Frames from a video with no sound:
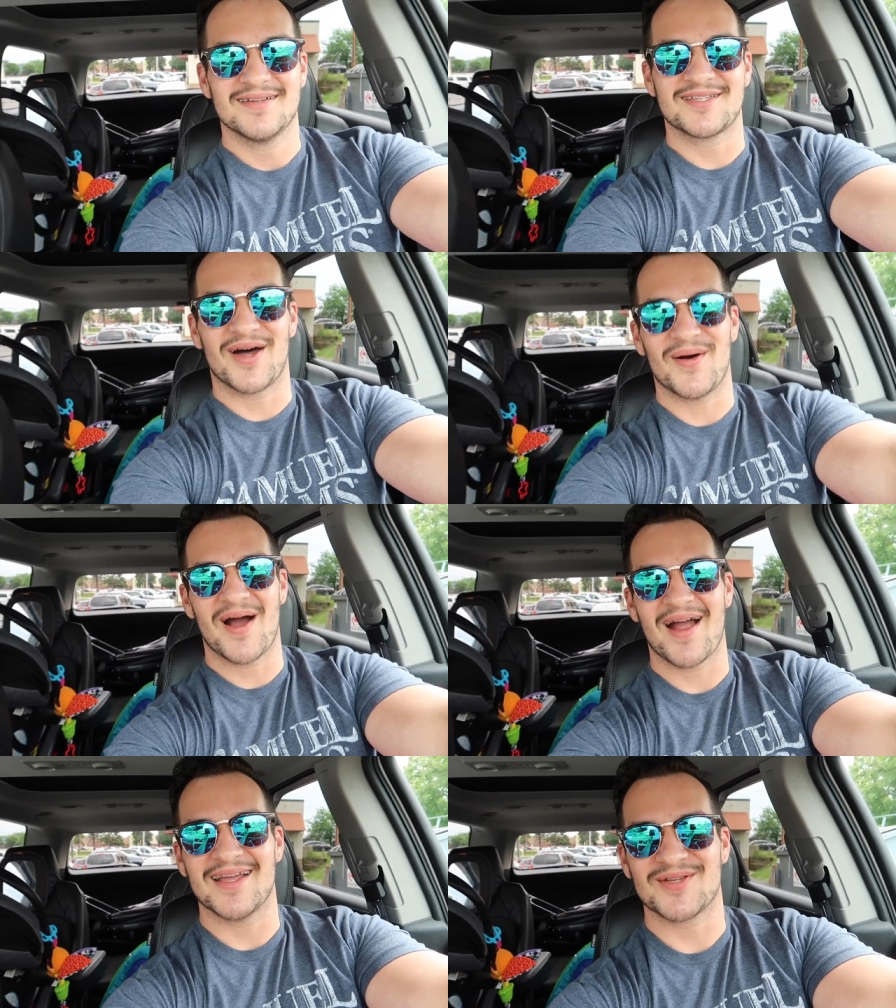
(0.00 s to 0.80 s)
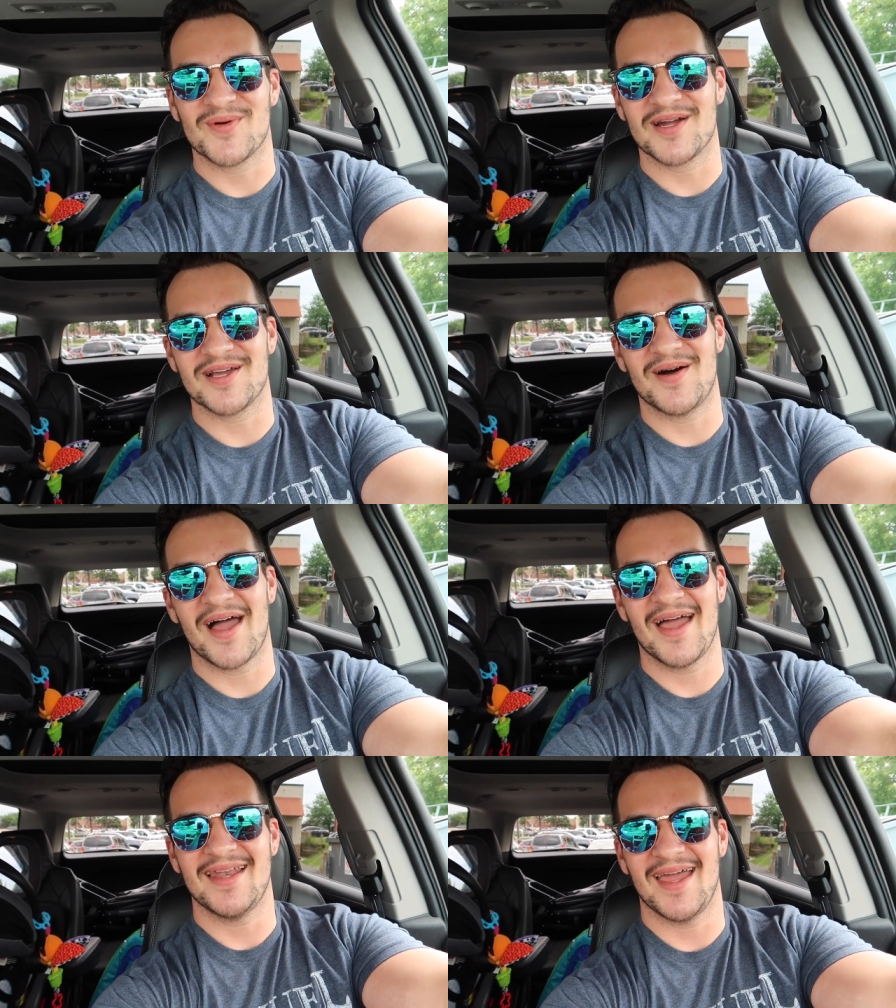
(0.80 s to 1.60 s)
So, all right, so we're gonna go
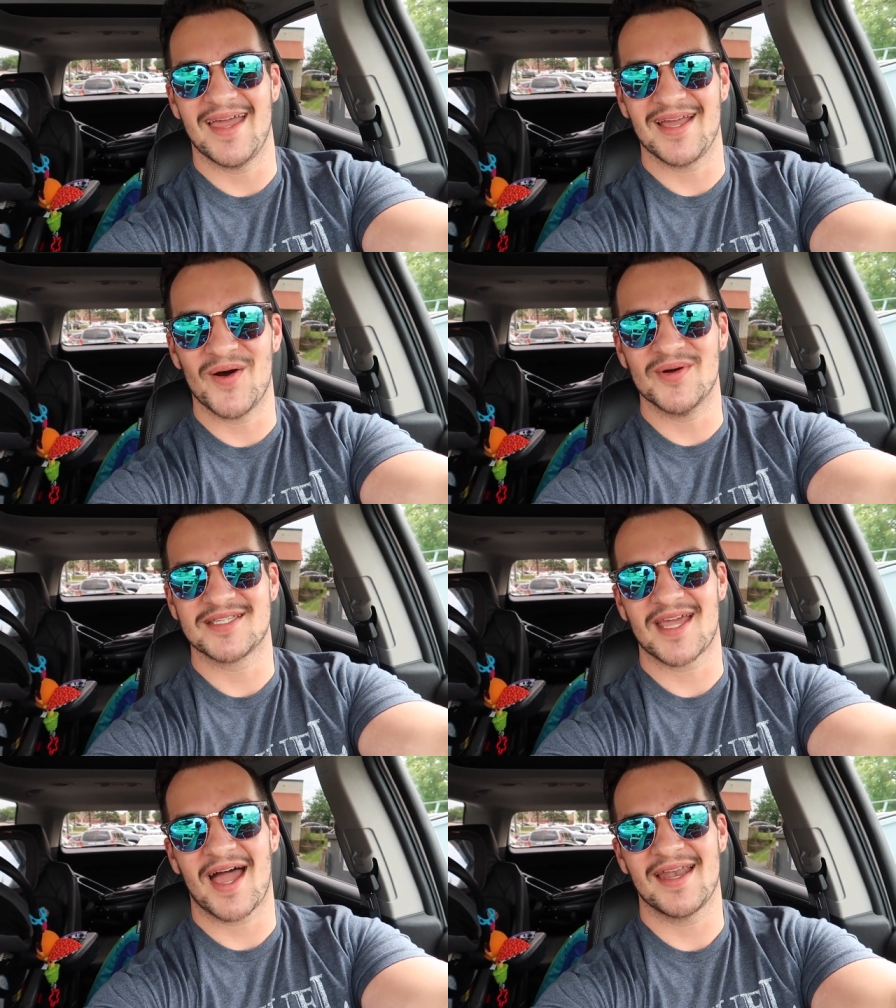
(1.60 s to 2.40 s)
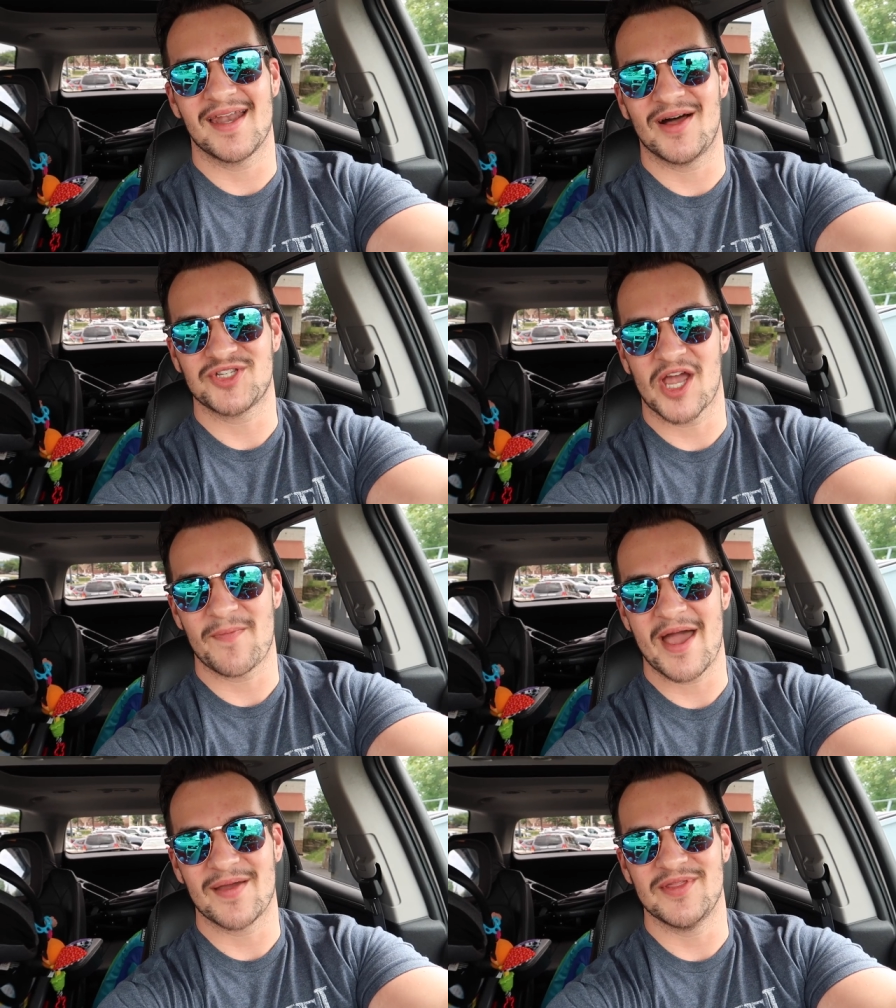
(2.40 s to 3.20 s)
ahead and go inside and I'll
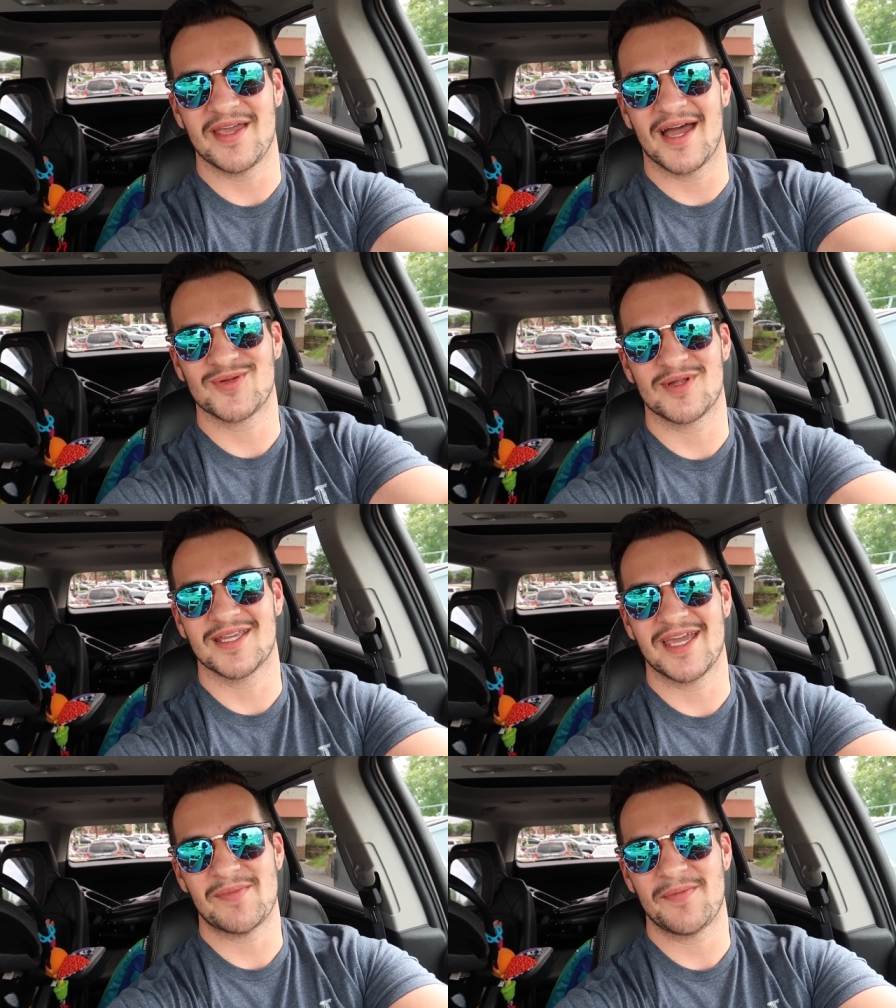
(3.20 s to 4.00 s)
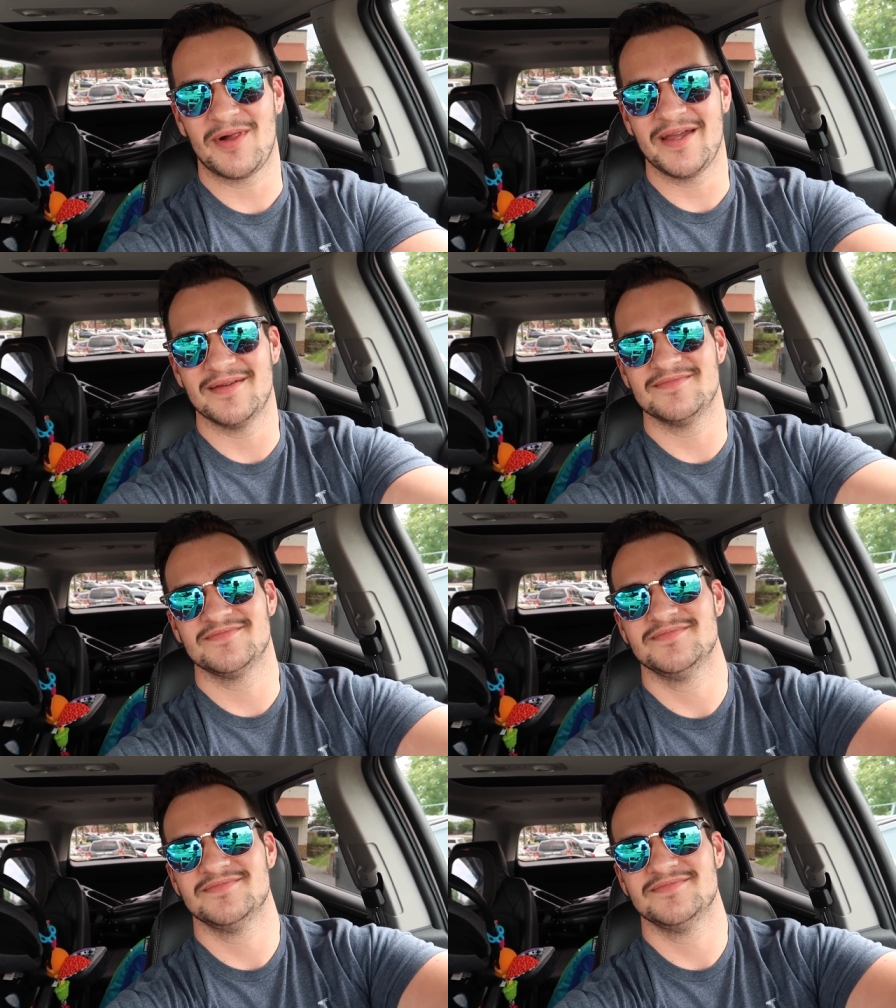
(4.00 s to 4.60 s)
check back in with you guys once I get my plate.